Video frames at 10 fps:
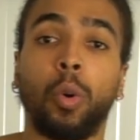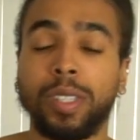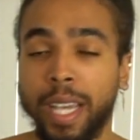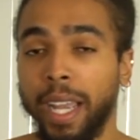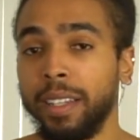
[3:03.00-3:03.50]
or
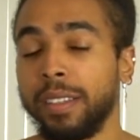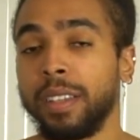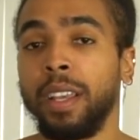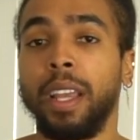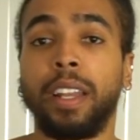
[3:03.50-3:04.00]
tightness
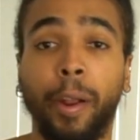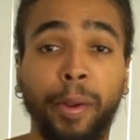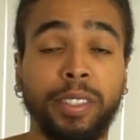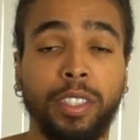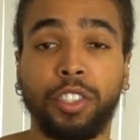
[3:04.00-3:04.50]
in
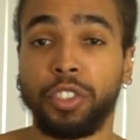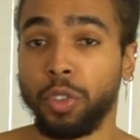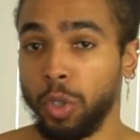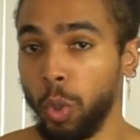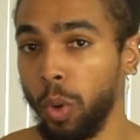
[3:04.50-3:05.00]
areas such as
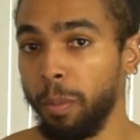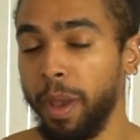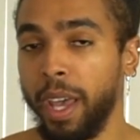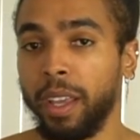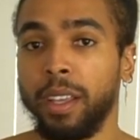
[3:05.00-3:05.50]
your lower
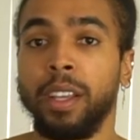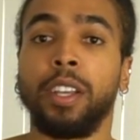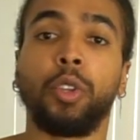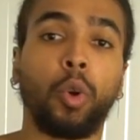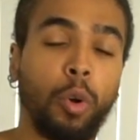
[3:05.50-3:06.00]
back,
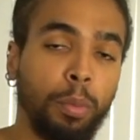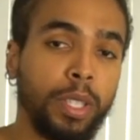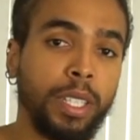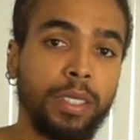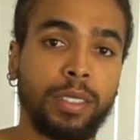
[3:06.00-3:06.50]
your
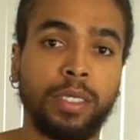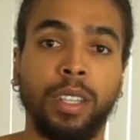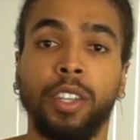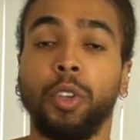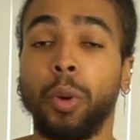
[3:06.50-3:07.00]

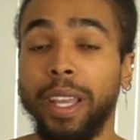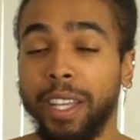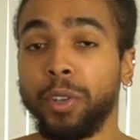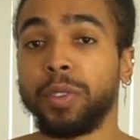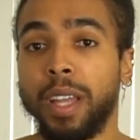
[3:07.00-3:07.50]
obliques, your
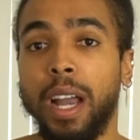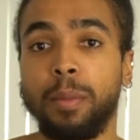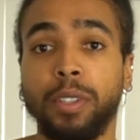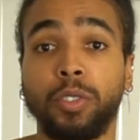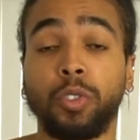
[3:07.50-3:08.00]
inner thigh
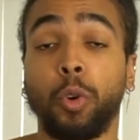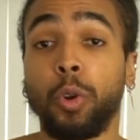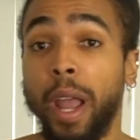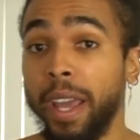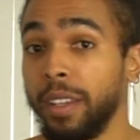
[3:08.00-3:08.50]
muscles or
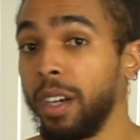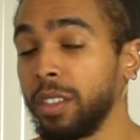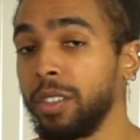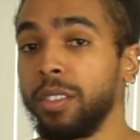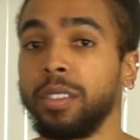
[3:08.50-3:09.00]
your
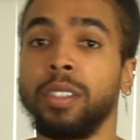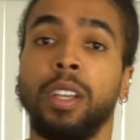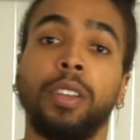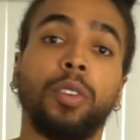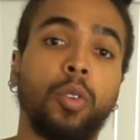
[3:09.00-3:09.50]
adductors,
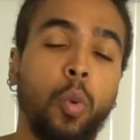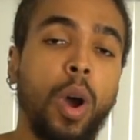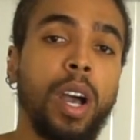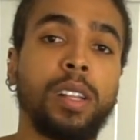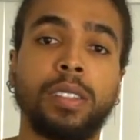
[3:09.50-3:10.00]
your
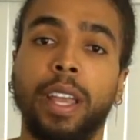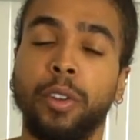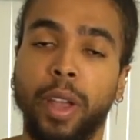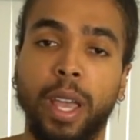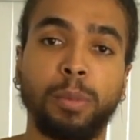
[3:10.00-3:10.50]
quads, and
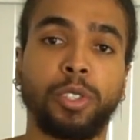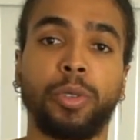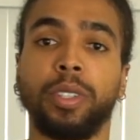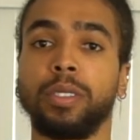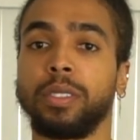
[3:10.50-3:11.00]
your
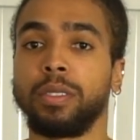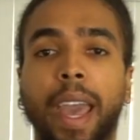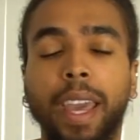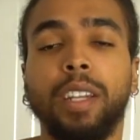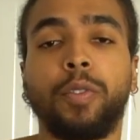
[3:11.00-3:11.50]
hamstrings.
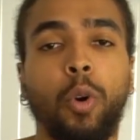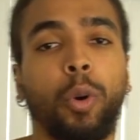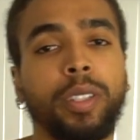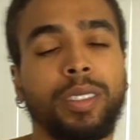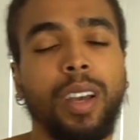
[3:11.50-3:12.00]
And of
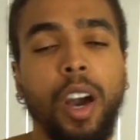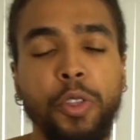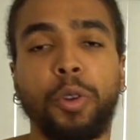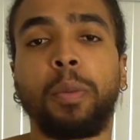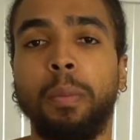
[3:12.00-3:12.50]
course,
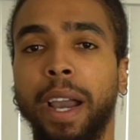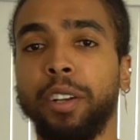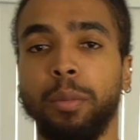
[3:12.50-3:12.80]
other minor